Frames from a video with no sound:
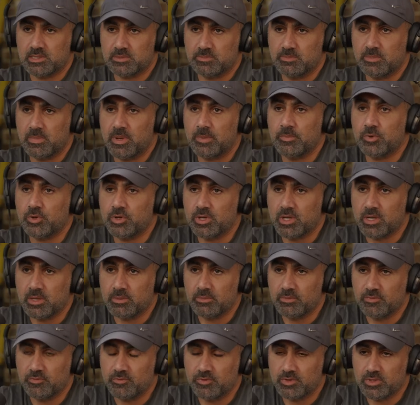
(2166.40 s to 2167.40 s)
is
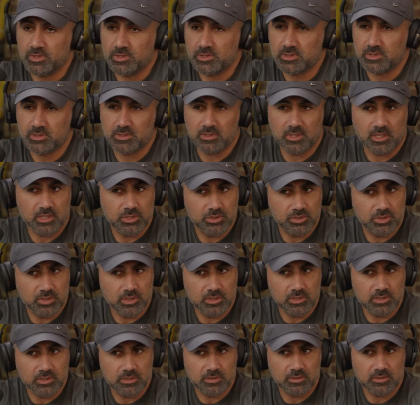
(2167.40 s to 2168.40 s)
mammogram first
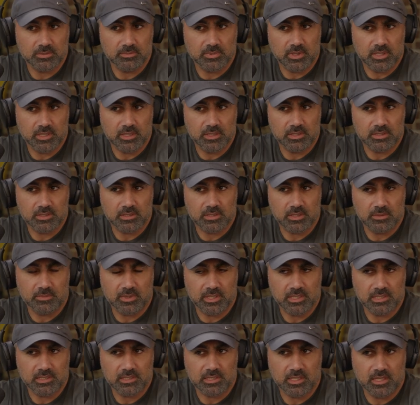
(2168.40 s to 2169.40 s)
dangerous by, its,
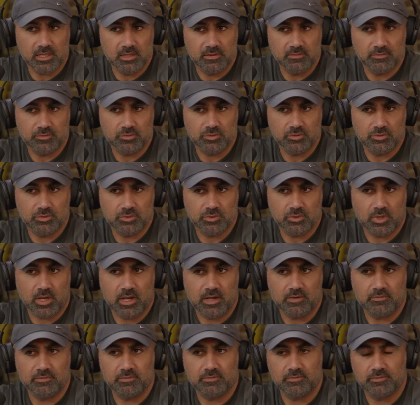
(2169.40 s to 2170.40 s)
by itself to, to
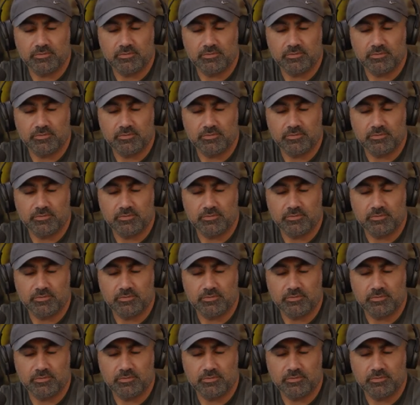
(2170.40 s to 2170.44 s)
have?